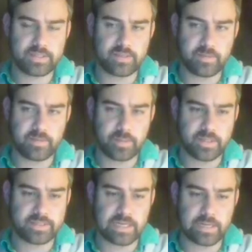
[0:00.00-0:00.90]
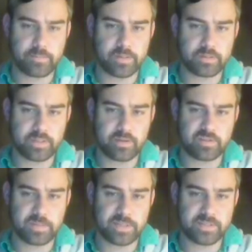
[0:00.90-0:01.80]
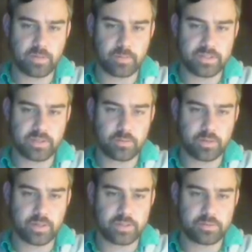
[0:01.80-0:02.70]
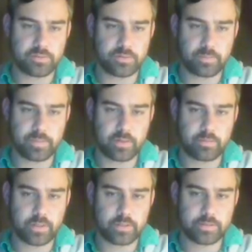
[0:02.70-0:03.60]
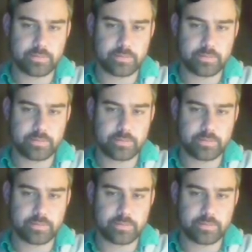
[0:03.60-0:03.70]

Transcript: if I play this tap, he knows I don't have Spell Snare, but he's going to run his 2-drop anyways.